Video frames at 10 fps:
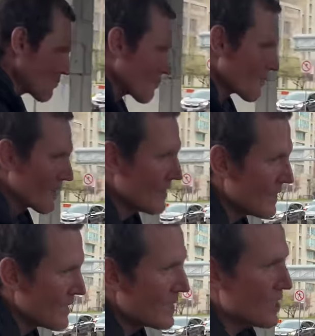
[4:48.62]
can just
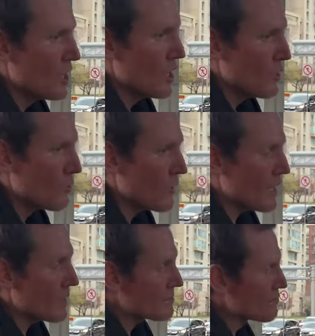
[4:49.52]
run in. Like, you have
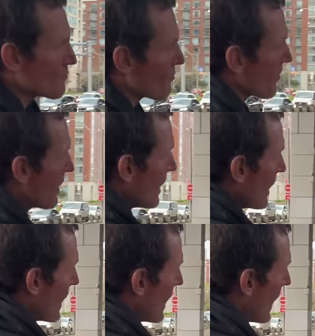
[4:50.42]
your door and
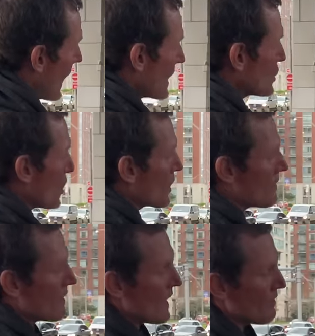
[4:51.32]
everything. I don't
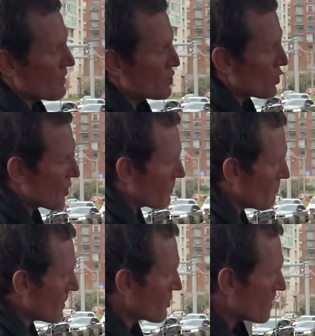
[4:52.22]
even have a door
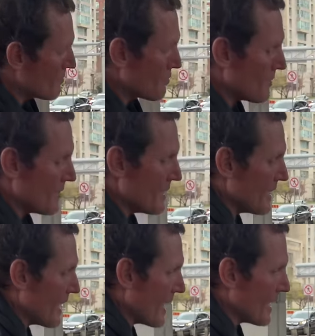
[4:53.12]
built
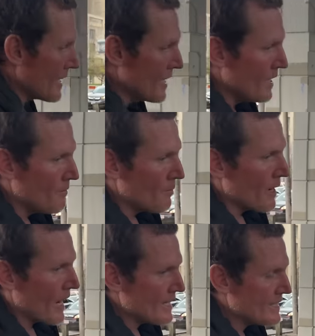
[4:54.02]
completely yet. But
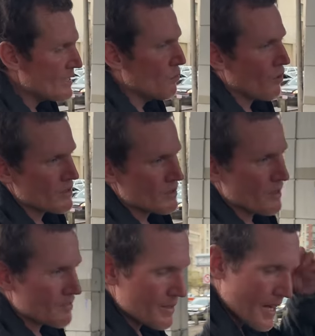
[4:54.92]
I did want
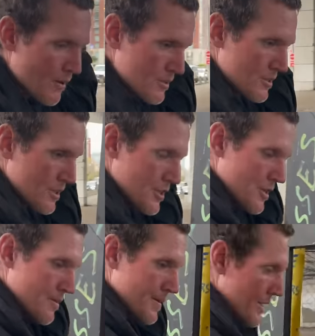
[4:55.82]
something that was
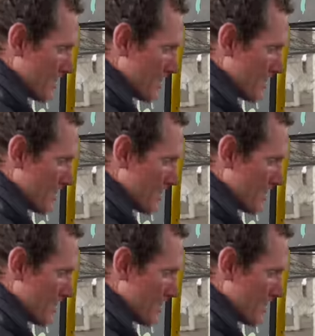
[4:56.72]
secure, because